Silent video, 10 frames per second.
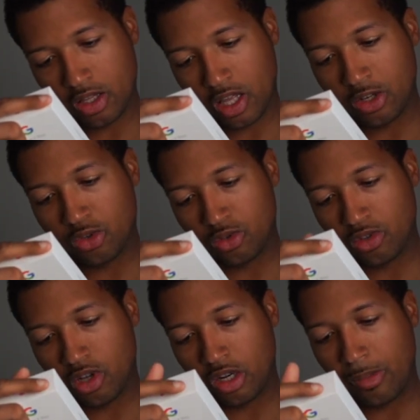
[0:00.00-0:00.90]
They do
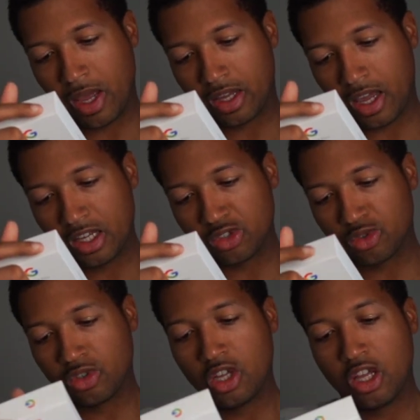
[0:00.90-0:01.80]
on the back,
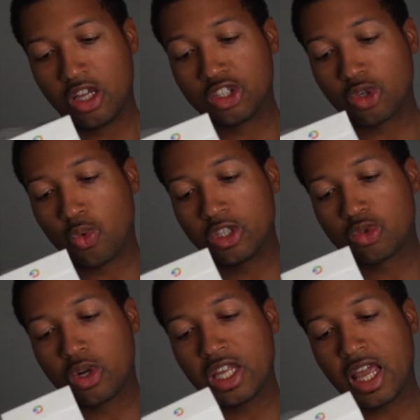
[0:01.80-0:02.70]
hazel. It's the
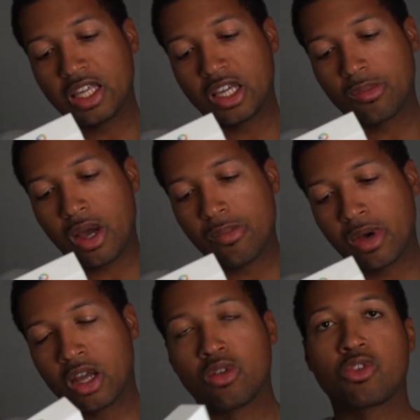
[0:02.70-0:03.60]
128 gigabyte
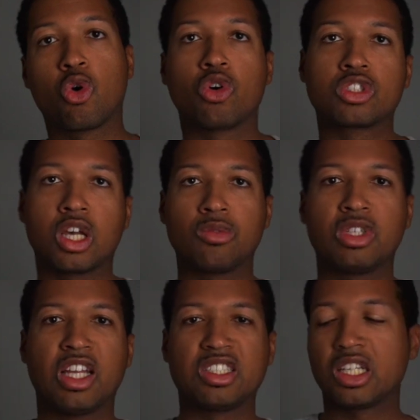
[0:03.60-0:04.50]
model, of course, comes
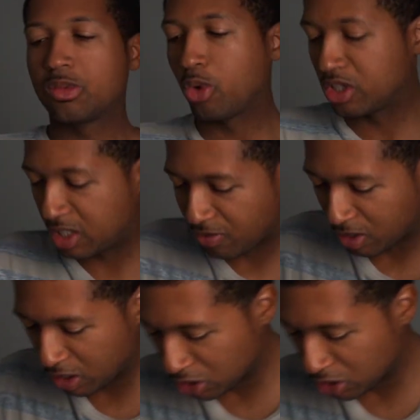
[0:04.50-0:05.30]
in at 6.7